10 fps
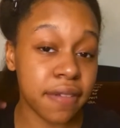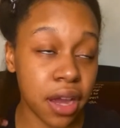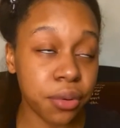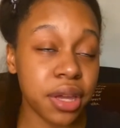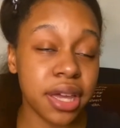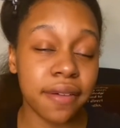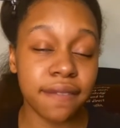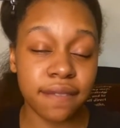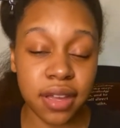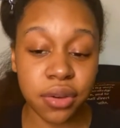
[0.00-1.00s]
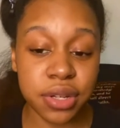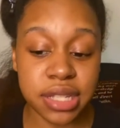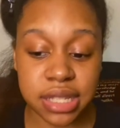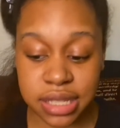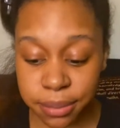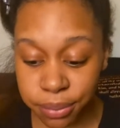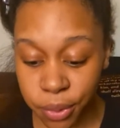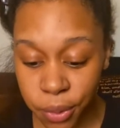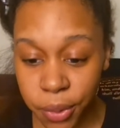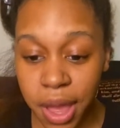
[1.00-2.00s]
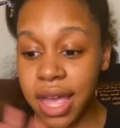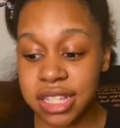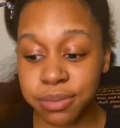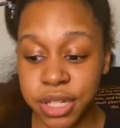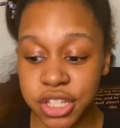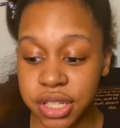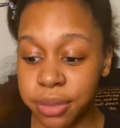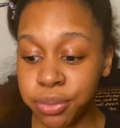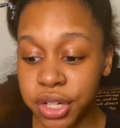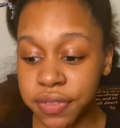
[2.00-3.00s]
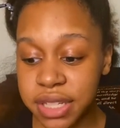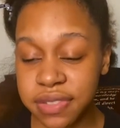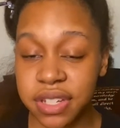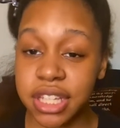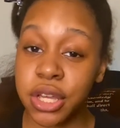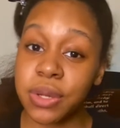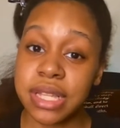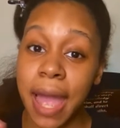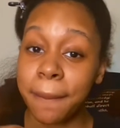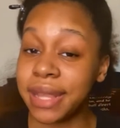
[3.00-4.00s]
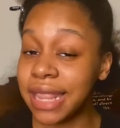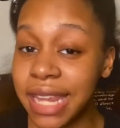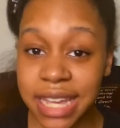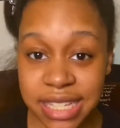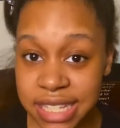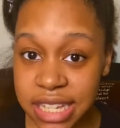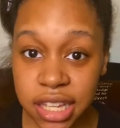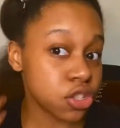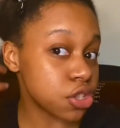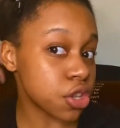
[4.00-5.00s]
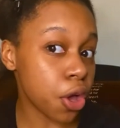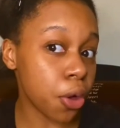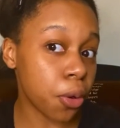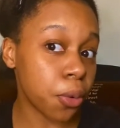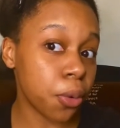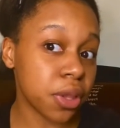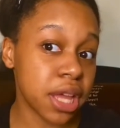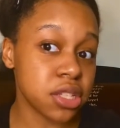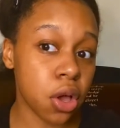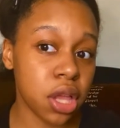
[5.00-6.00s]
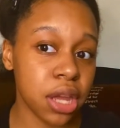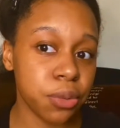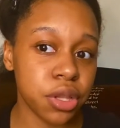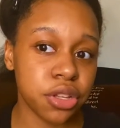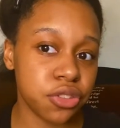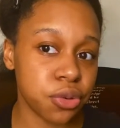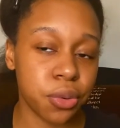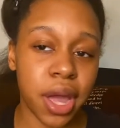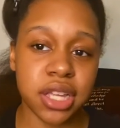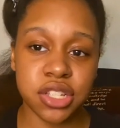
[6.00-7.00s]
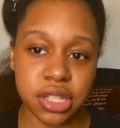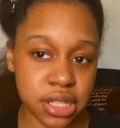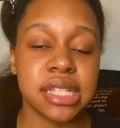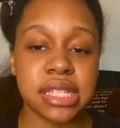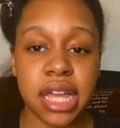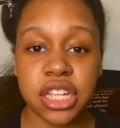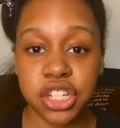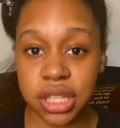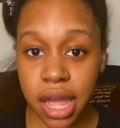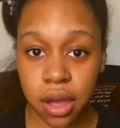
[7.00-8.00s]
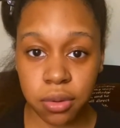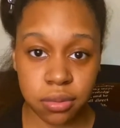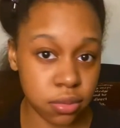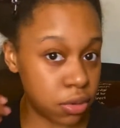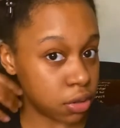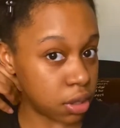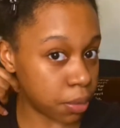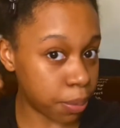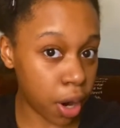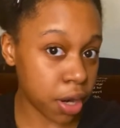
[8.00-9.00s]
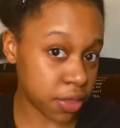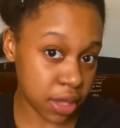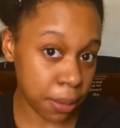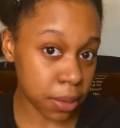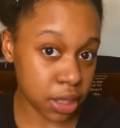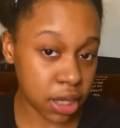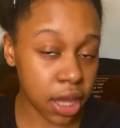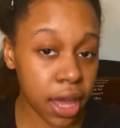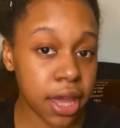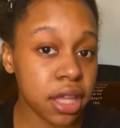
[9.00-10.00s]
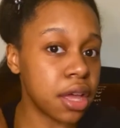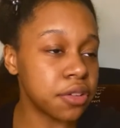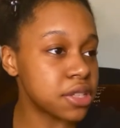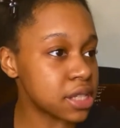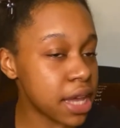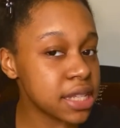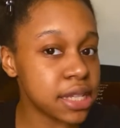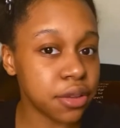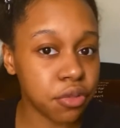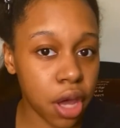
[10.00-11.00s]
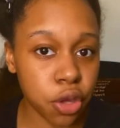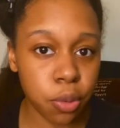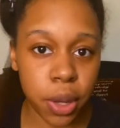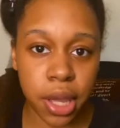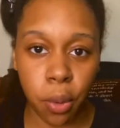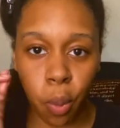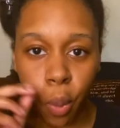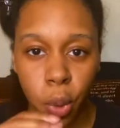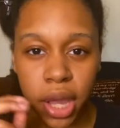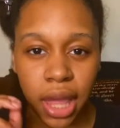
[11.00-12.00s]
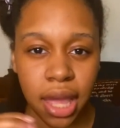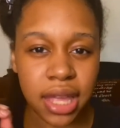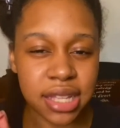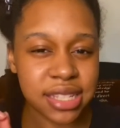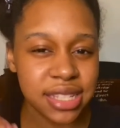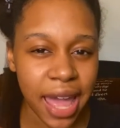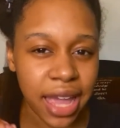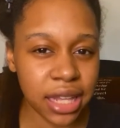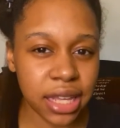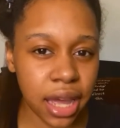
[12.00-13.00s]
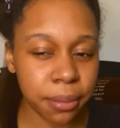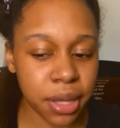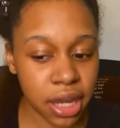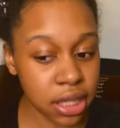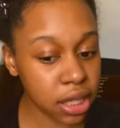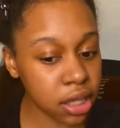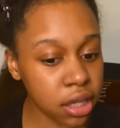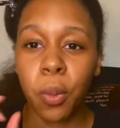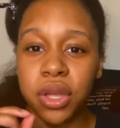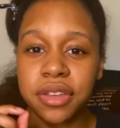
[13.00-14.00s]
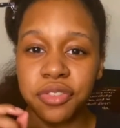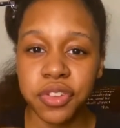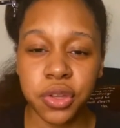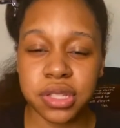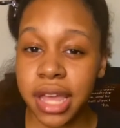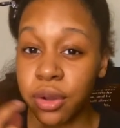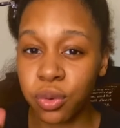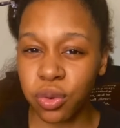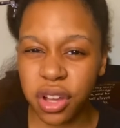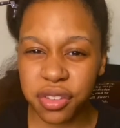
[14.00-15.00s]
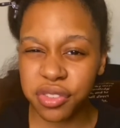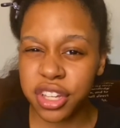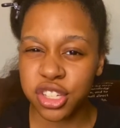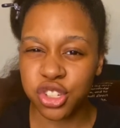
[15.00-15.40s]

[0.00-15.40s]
very, very simple. As mentioned in previous videos, I'm lazy. So that's all I really do. I just section out the part that I'm gonna cut, assess and evaluate what exactly I'm cutting. When it feels like rough and